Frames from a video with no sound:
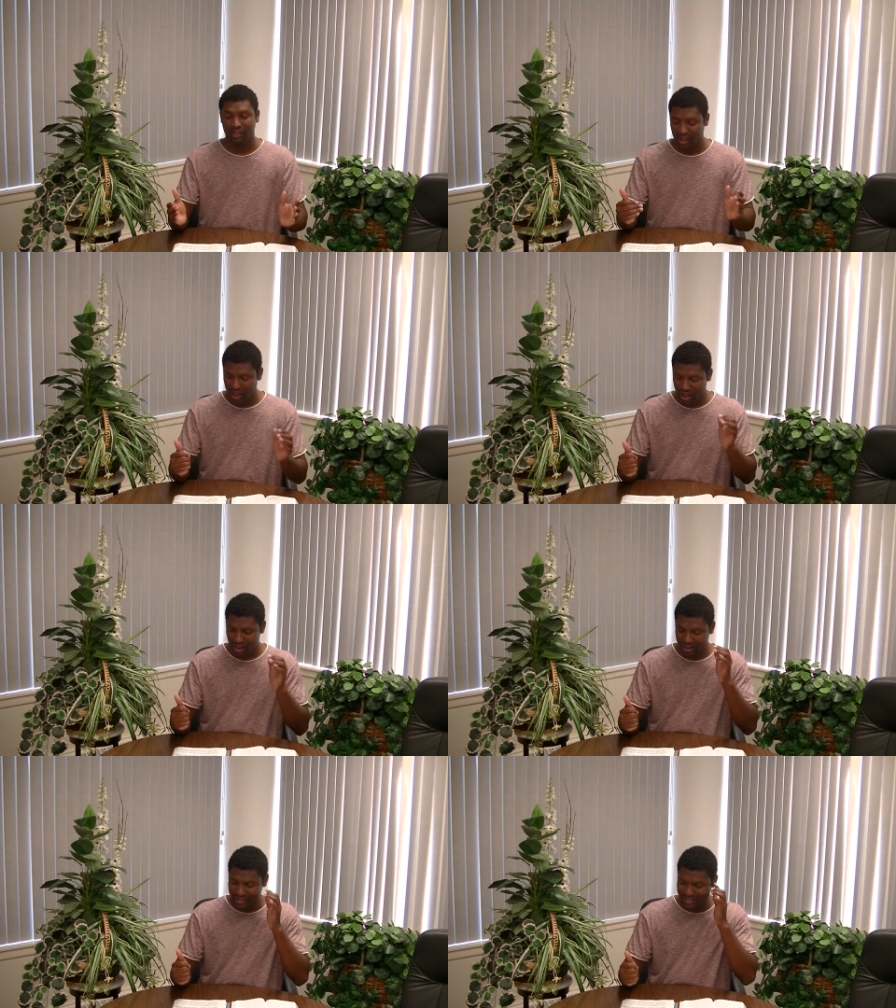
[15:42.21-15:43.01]

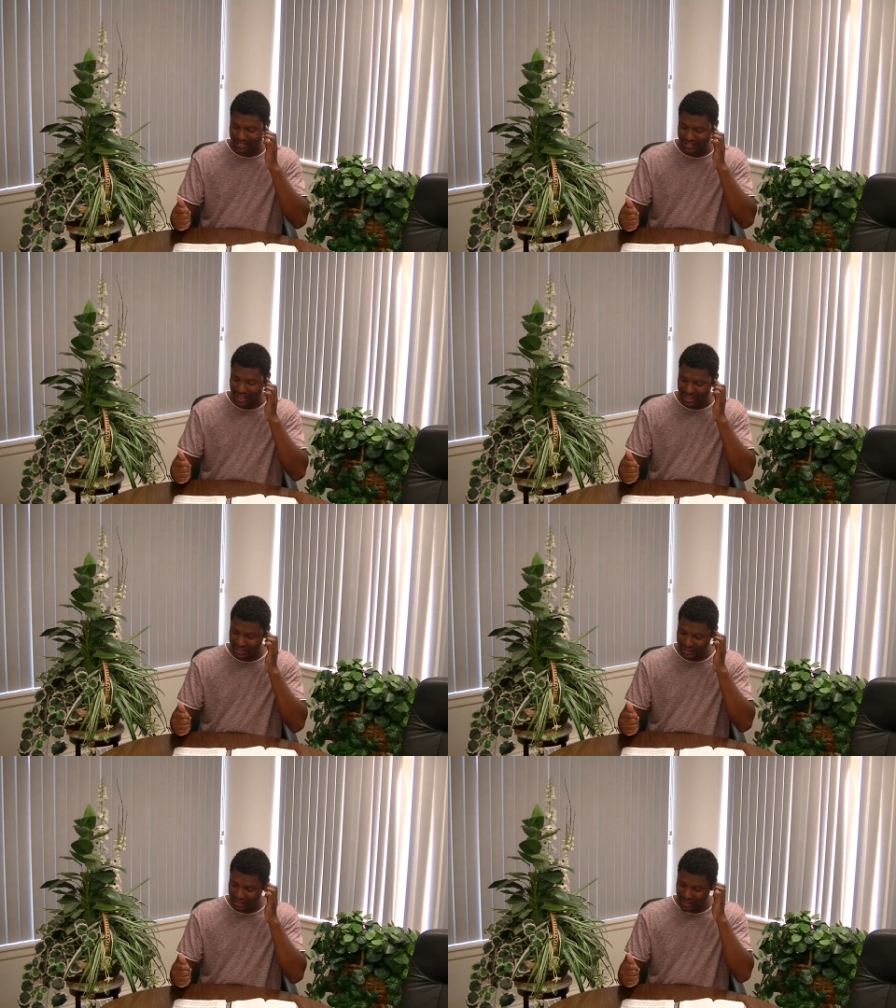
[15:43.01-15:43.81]
God is
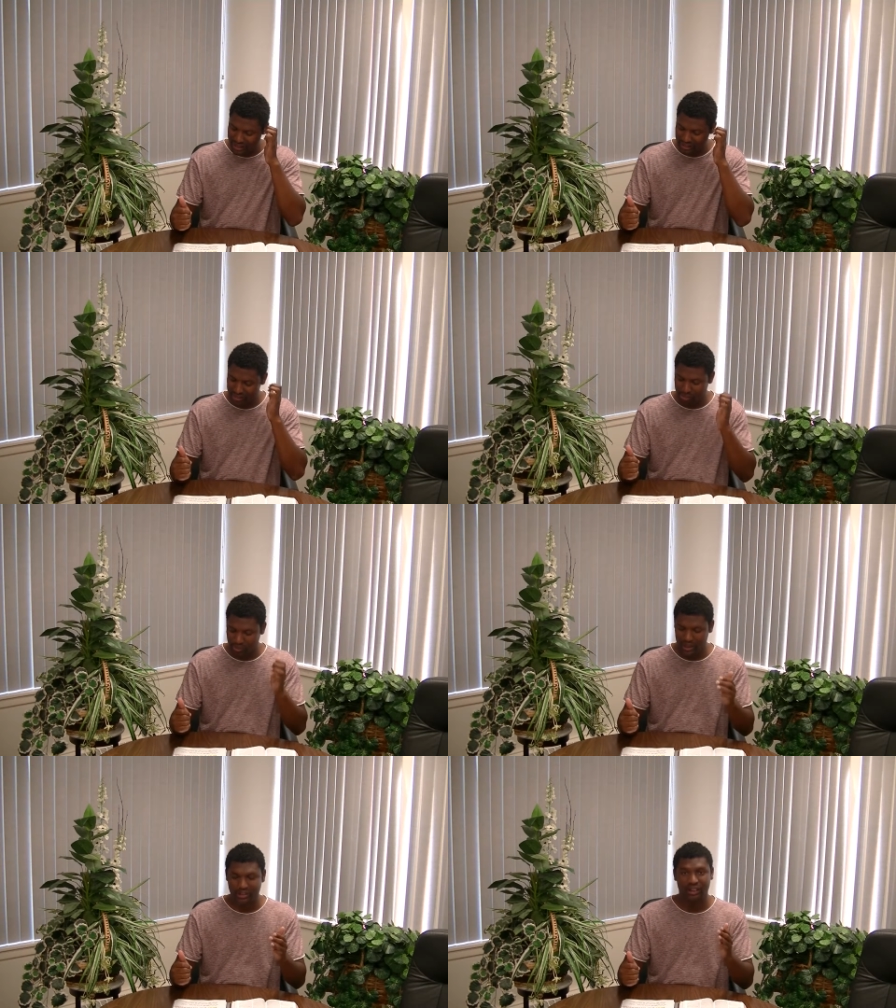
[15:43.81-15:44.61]
setting things in
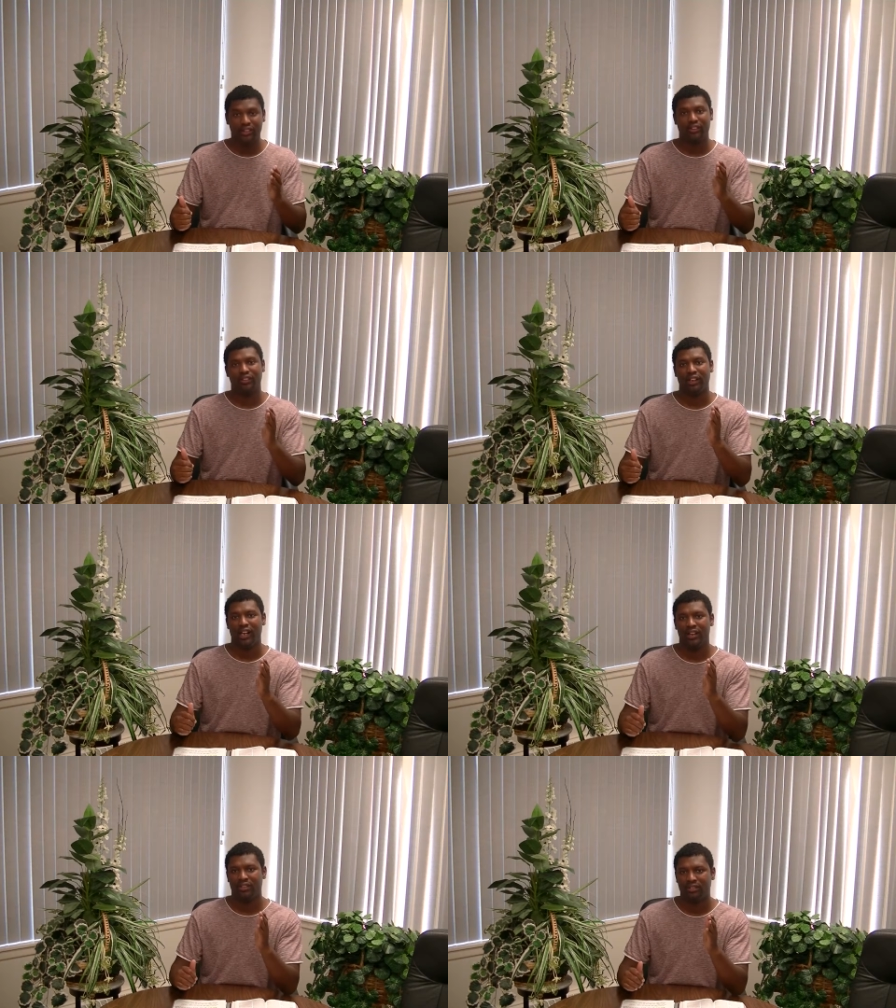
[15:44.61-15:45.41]
place in your
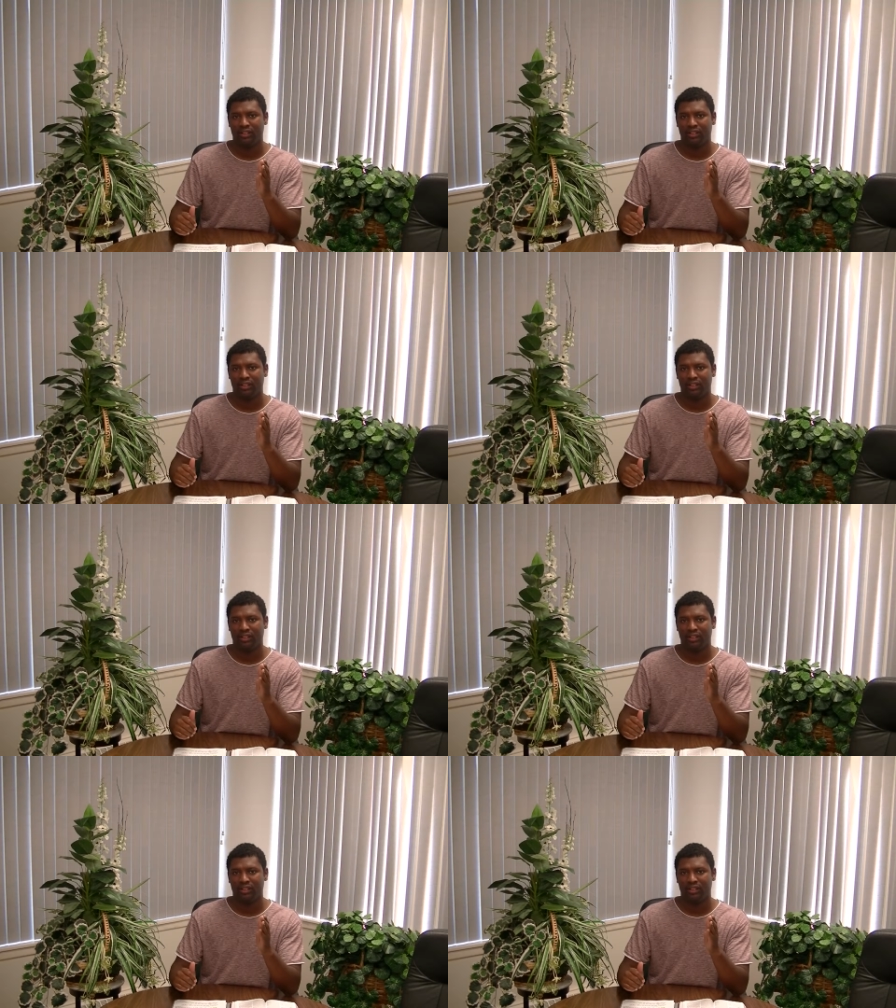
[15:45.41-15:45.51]
life